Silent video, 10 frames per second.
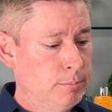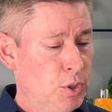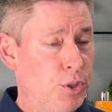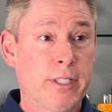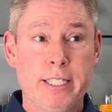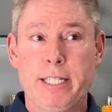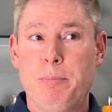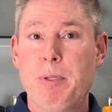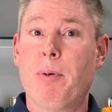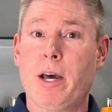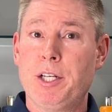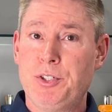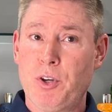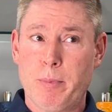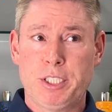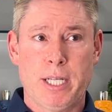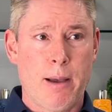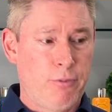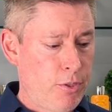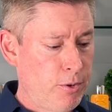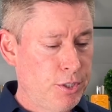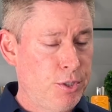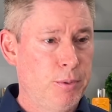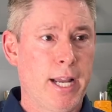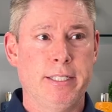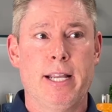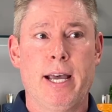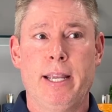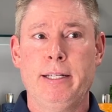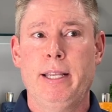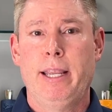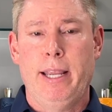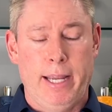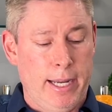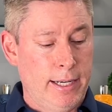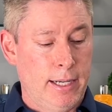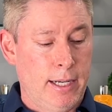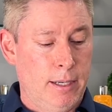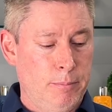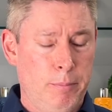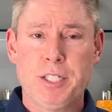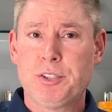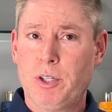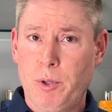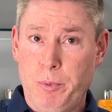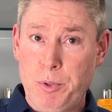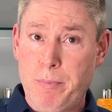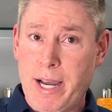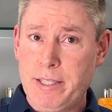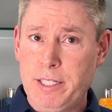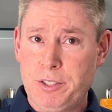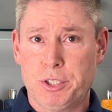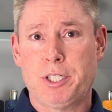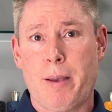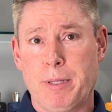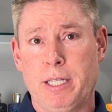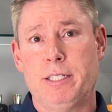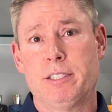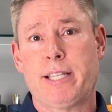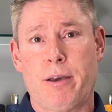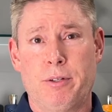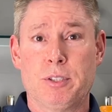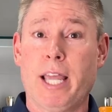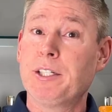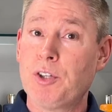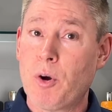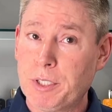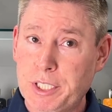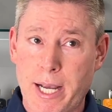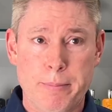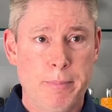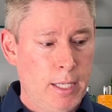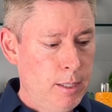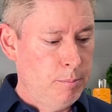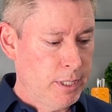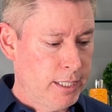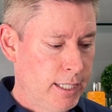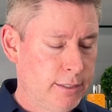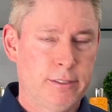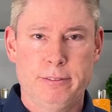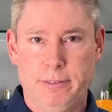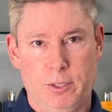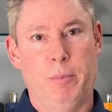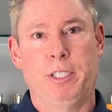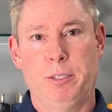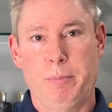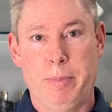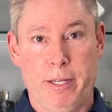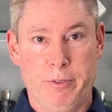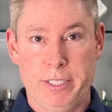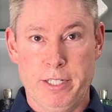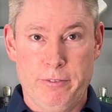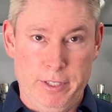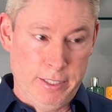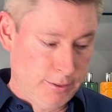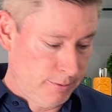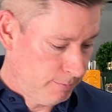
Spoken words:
Currently can be bought at Joma Shop for $32.99. And make sure that when you buy these, you're shopping at discounters like Joma Shop, because nobody should be paying retail for these.